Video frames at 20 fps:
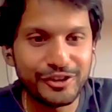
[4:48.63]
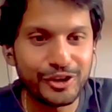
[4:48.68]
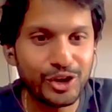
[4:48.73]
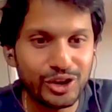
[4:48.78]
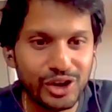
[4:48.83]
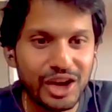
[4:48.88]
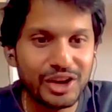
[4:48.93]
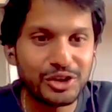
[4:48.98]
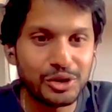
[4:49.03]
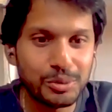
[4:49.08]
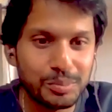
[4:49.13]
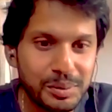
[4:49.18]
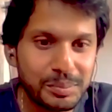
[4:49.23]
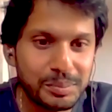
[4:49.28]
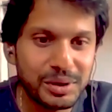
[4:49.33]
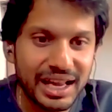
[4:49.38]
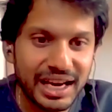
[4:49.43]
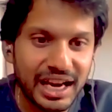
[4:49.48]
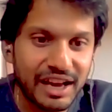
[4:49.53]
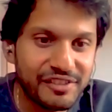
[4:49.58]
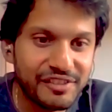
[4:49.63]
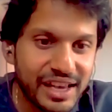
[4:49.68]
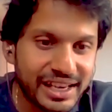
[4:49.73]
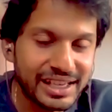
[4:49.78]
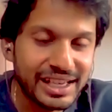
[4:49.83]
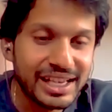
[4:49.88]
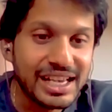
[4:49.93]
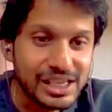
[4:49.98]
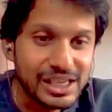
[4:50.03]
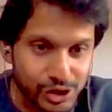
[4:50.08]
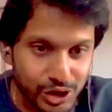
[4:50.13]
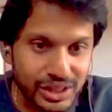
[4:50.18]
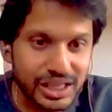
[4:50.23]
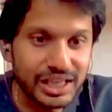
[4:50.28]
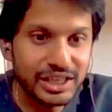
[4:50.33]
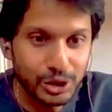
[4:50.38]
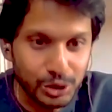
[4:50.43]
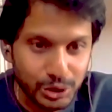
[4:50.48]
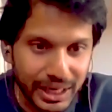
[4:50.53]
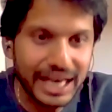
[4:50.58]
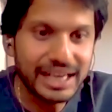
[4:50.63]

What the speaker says: 4 o'clock, you people are awake so that you